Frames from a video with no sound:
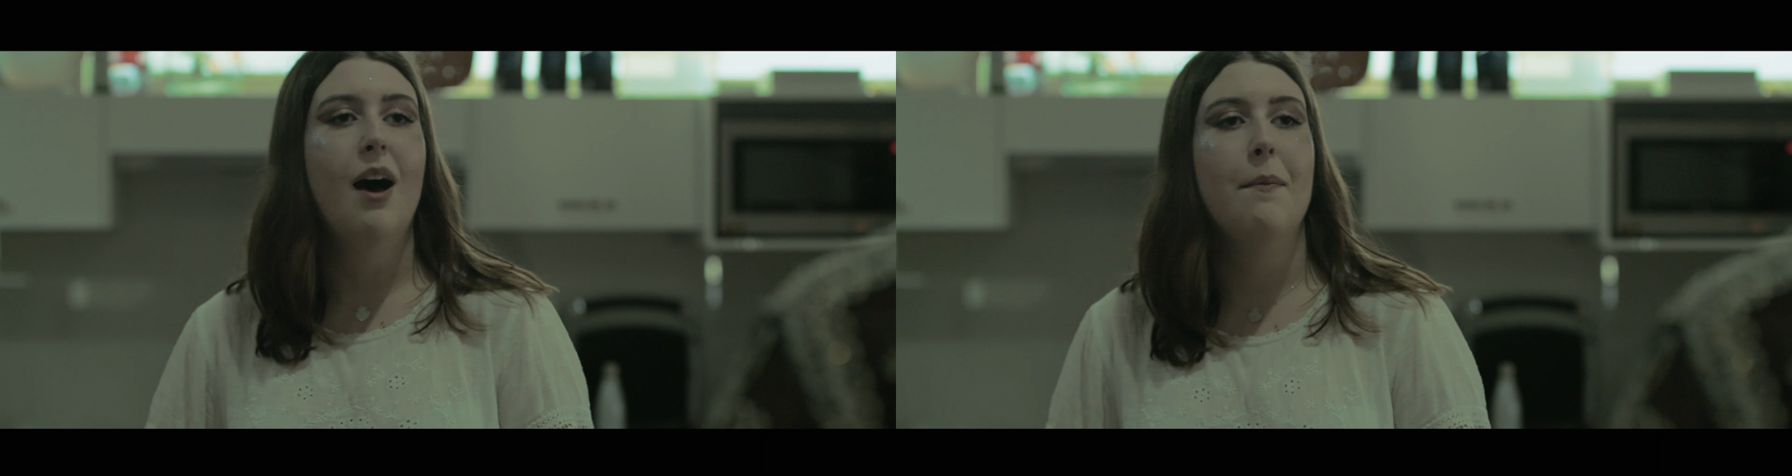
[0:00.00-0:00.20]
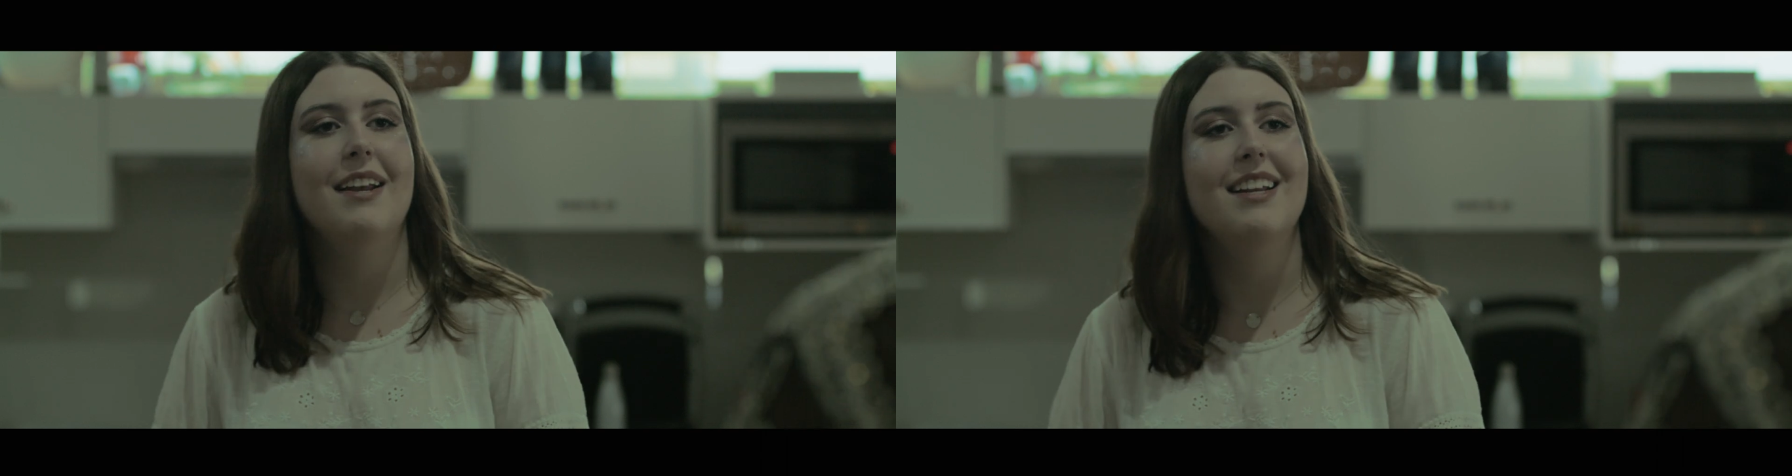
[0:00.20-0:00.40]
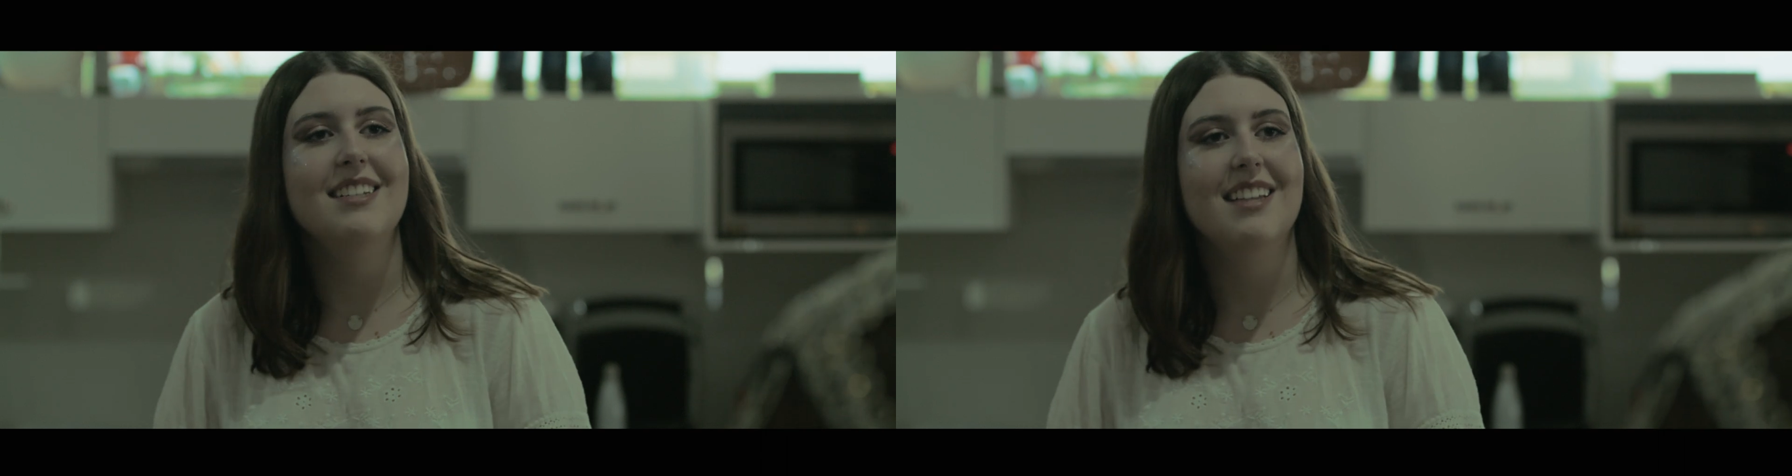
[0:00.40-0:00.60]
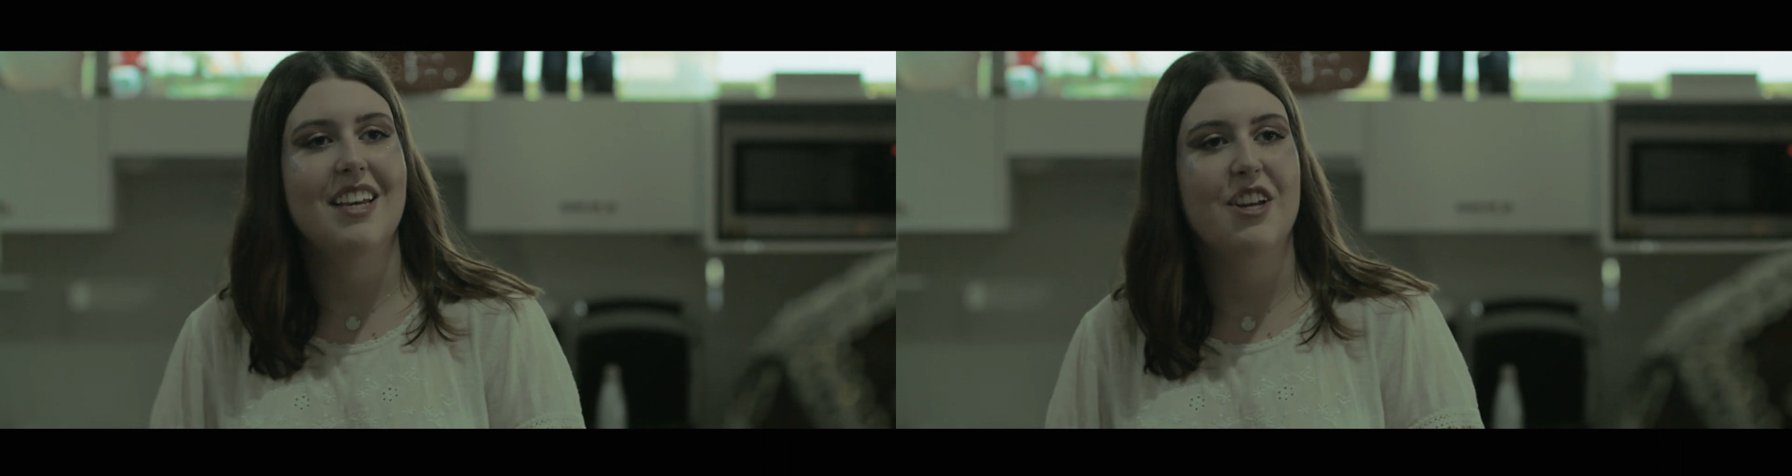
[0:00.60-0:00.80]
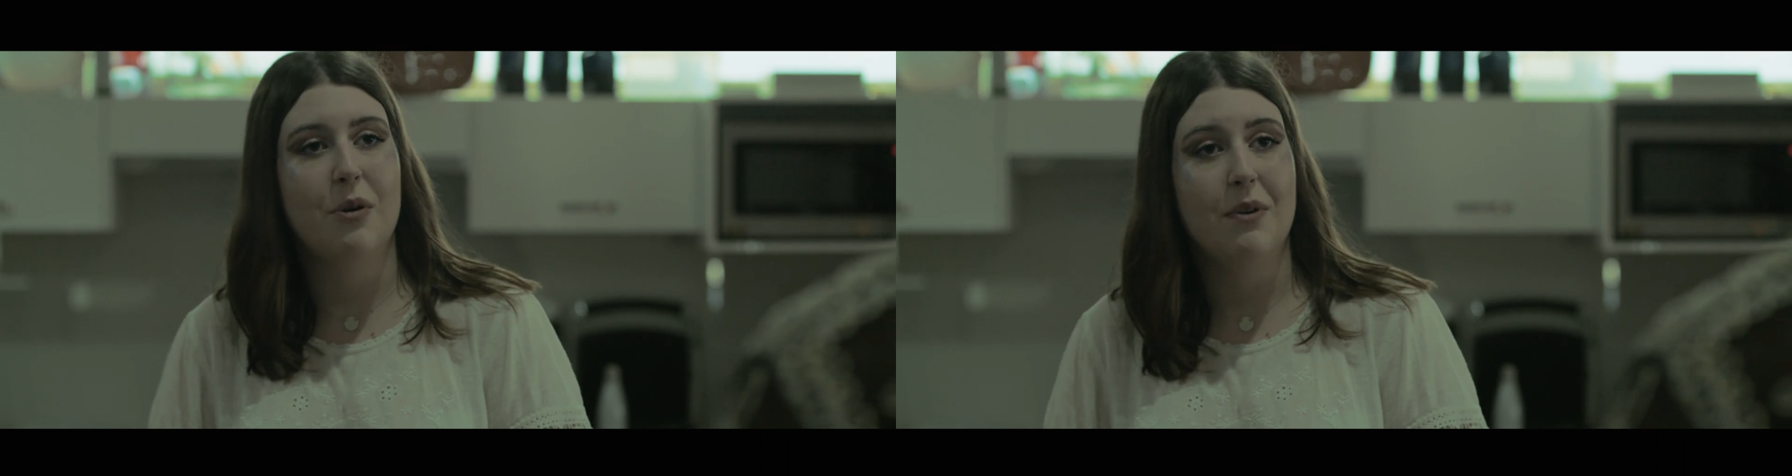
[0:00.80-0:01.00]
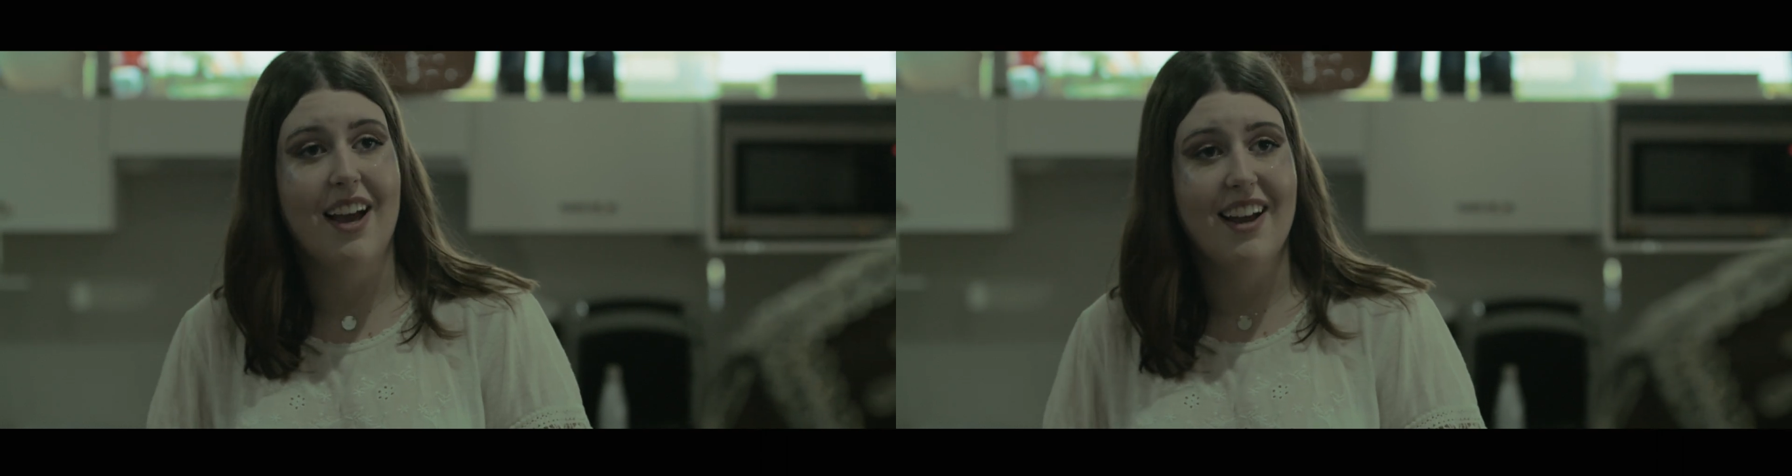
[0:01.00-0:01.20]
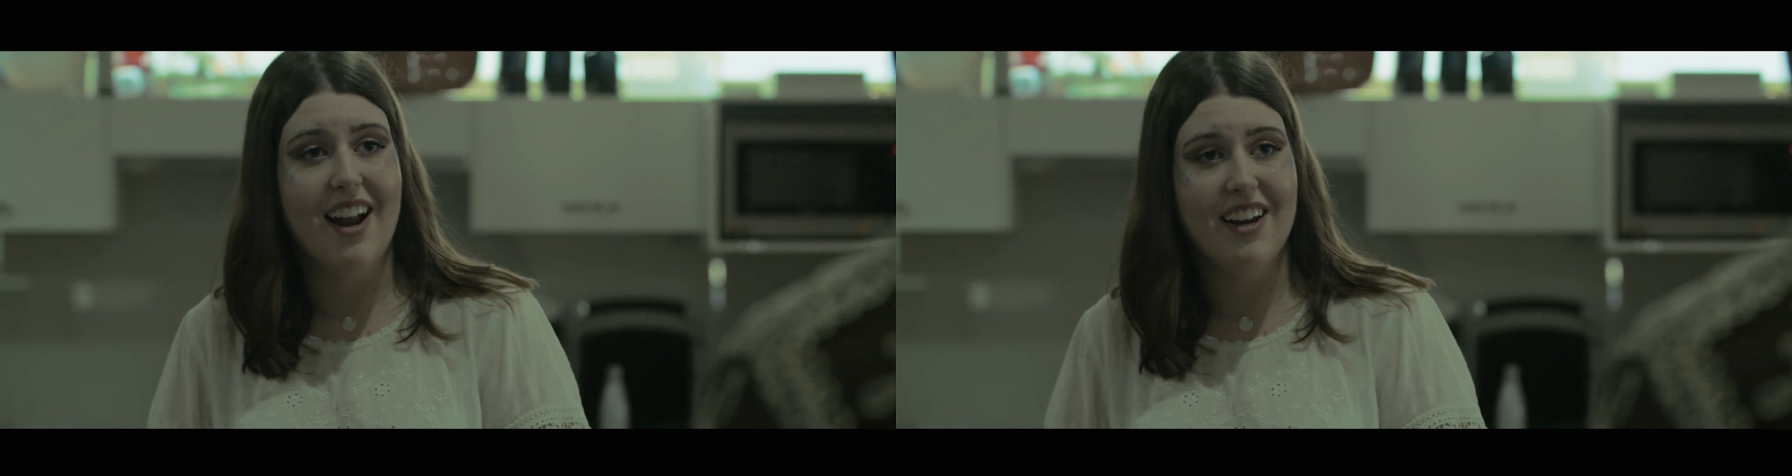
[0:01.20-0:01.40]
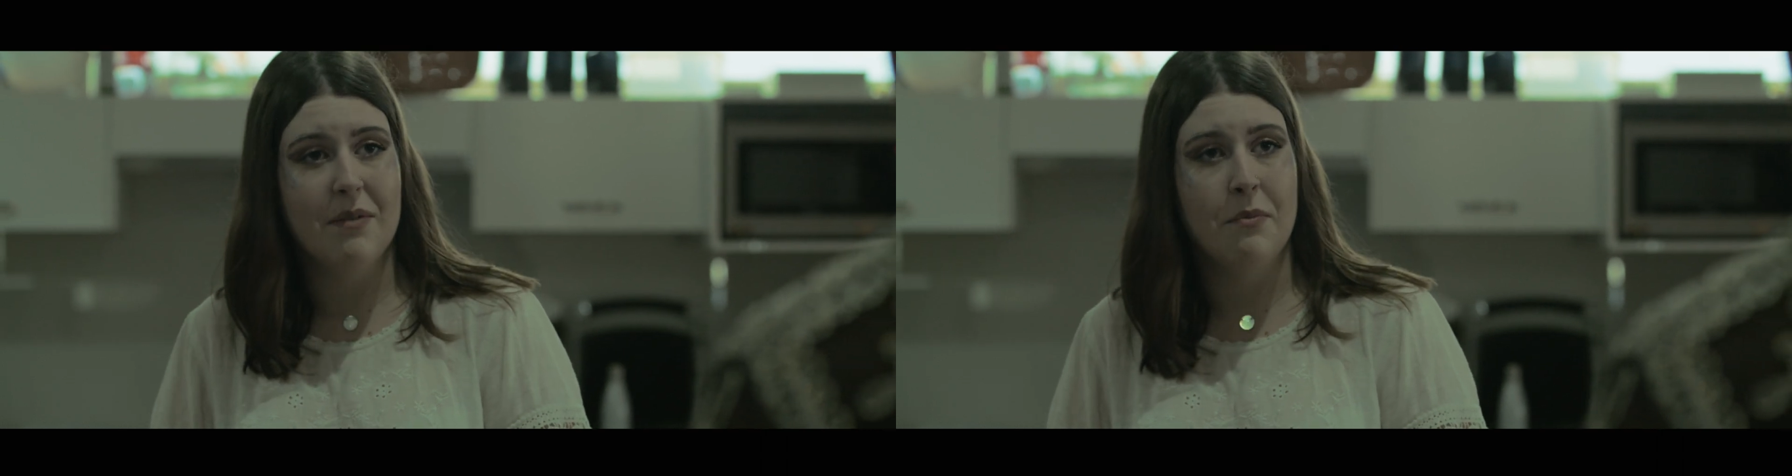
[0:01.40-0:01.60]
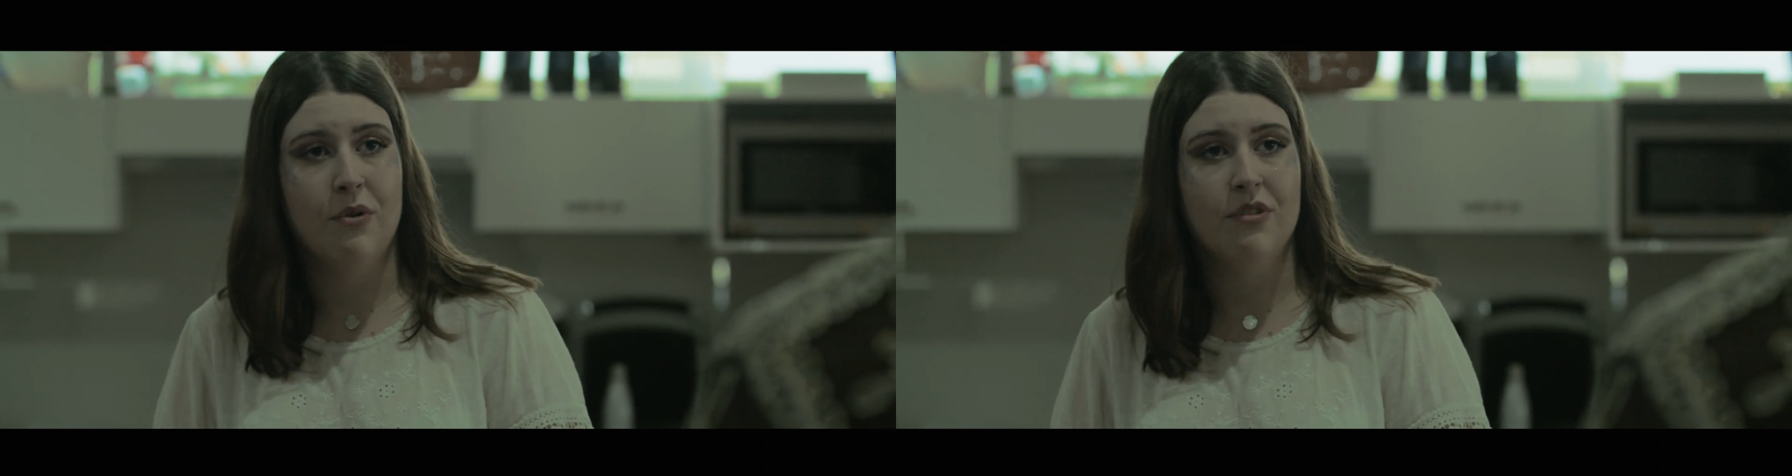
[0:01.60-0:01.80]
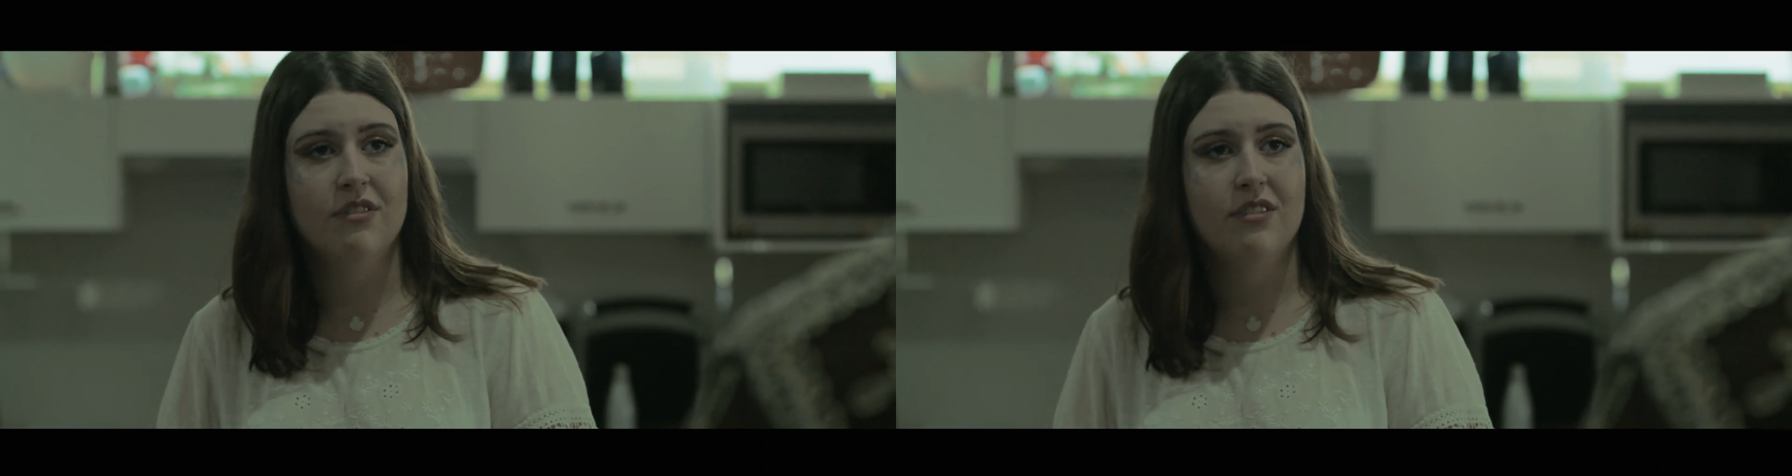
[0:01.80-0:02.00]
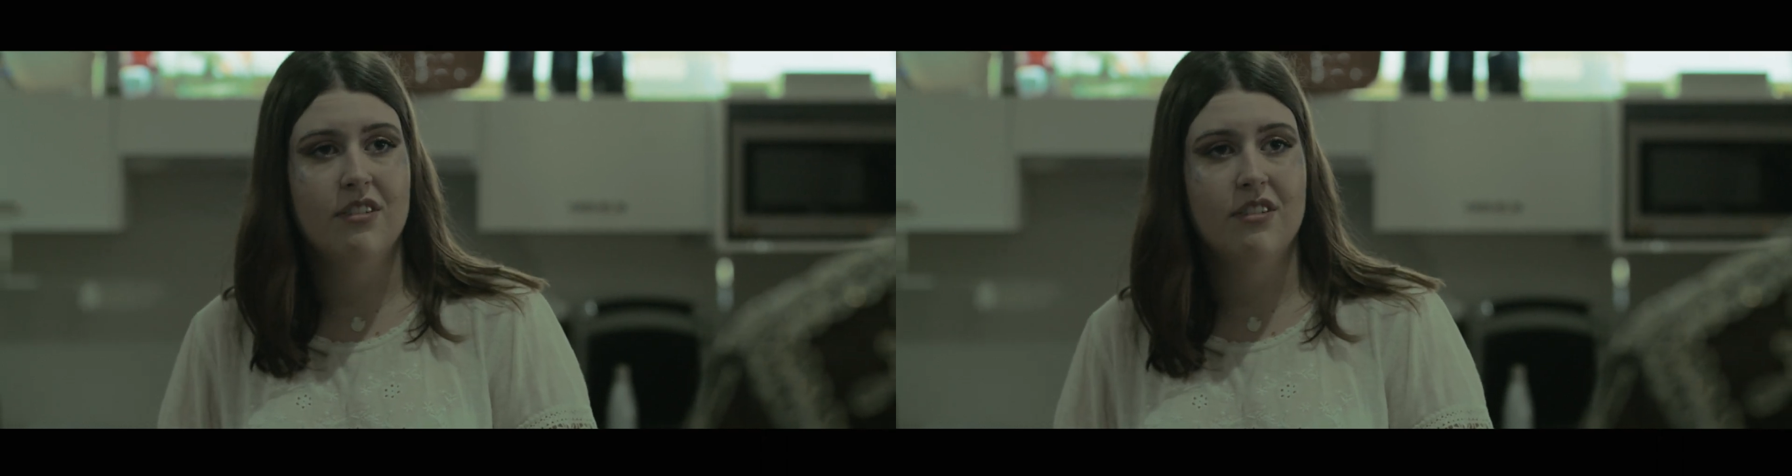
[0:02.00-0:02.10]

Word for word: I'm beginning to think you don't want to hang out anymore.